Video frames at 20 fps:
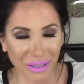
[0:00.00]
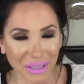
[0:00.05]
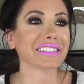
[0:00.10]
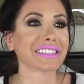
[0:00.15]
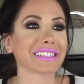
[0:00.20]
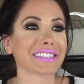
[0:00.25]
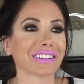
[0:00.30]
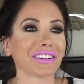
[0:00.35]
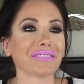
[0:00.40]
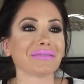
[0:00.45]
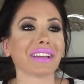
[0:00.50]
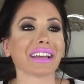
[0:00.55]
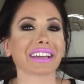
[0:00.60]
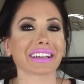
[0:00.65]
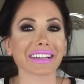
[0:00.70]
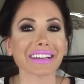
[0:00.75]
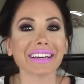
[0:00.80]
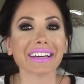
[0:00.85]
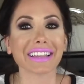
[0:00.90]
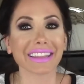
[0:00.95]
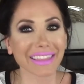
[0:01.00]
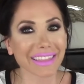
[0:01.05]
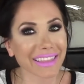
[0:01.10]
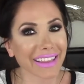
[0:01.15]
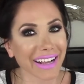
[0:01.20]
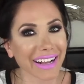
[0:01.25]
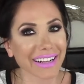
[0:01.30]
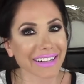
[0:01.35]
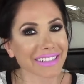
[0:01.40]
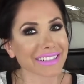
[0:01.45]
So I'm like,
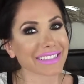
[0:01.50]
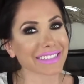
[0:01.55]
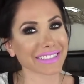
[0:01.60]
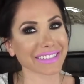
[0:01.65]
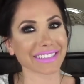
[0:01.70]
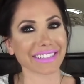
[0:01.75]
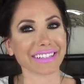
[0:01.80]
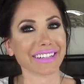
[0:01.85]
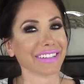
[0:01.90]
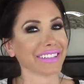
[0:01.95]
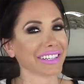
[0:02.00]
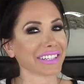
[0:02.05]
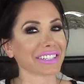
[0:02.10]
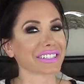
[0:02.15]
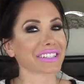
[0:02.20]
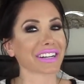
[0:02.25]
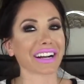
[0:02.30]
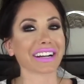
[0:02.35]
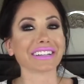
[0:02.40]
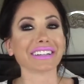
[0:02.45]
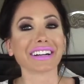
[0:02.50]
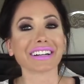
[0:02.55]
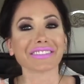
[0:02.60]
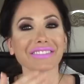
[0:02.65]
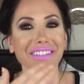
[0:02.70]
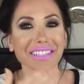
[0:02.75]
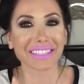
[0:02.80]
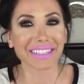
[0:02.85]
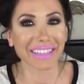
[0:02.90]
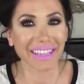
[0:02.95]
thanks, you know, like trying not
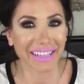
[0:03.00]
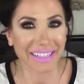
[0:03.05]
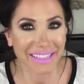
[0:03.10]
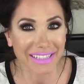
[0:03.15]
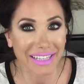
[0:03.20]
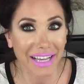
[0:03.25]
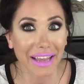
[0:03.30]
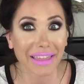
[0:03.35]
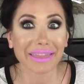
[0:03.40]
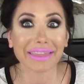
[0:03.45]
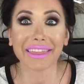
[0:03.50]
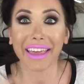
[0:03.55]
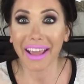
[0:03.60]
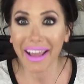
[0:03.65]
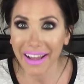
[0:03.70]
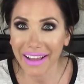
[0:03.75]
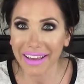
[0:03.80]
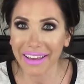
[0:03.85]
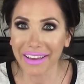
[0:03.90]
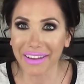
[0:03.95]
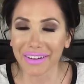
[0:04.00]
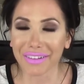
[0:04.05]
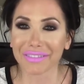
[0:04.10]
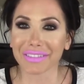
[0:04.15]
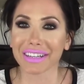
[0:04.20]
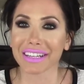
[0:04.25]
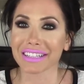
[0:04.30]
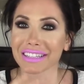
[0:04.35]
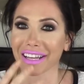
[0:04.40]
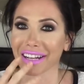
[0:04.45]
even to like say thank you
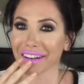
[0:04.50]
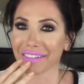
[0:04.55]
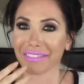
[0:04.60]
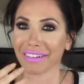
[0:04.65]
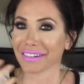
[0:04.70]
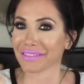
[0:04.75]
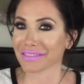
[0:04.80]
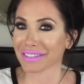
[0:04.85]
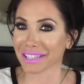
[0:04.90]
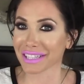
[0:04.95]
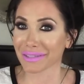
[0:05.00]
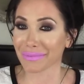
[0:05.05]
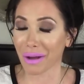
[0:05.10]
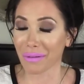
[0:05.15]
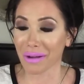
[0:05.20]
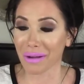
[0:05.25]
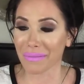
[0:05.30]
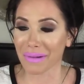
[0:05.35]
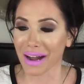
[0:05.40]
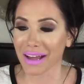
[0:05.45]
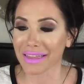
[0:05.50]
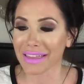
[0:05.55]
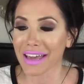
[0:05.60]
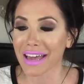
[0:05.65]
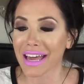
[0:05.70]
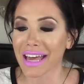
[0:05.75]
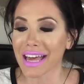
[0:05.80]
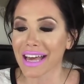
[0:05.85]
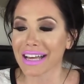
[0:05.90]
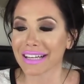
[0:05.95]
because I didn't want him to smell my breath.
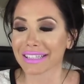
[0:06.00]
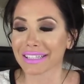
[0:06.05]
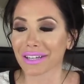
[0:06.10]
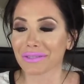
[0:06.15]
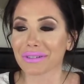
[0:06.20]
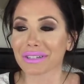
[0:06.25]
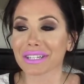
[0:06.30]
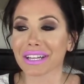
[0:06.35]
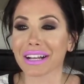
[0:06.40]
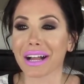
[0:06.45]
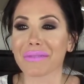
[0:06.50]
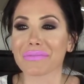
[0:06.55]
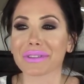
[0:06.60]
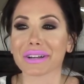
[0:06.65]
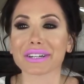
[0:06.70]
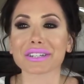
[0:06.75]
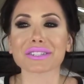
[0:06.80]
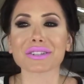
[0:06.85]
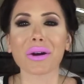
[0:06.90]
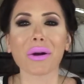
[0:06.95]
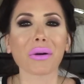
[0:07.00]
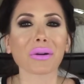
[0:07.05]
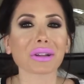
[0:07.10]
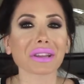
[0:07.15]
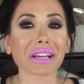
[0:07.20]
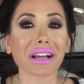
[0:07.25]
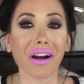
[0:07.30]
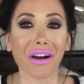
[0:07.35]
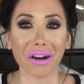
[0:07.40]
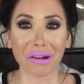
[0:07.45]
So I'm just like up there
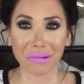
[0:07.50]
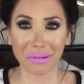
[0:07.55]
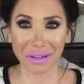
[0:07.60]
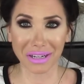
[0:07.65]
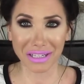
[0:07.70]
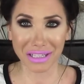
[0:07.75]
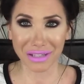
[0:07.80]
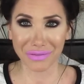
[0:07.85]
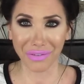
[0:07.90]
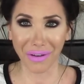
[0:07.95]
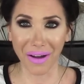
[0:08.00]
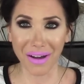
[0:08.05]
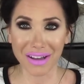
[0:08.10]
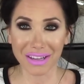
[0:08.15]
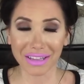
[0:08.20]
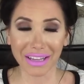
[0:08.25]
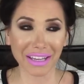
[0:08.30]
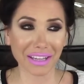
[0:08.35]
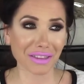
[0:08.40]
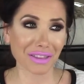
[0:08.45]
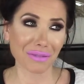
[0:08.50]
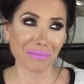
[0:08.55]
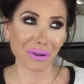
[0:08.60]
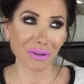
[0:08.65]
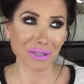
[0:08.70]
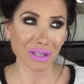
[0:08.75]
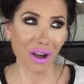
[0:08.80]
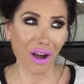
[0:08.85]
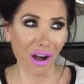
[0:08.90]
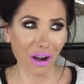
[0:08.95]
totally awkward as fuck. Like the
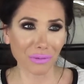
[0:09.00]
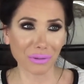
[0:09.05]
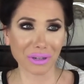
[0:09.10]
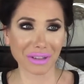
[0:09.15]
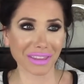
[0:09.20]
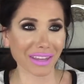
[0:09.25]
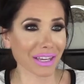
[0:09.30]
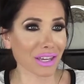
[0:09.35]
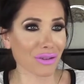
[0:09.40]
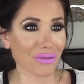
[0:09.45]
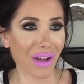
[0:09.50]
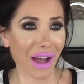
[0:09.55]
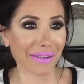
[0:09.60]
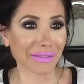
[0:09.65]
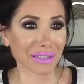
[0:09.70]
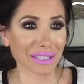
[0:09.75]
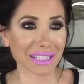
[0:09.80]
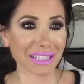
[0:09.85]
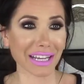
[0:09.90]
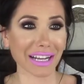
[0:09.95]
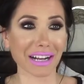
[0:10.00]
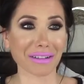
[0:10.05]
most awkward thing you've ever seen.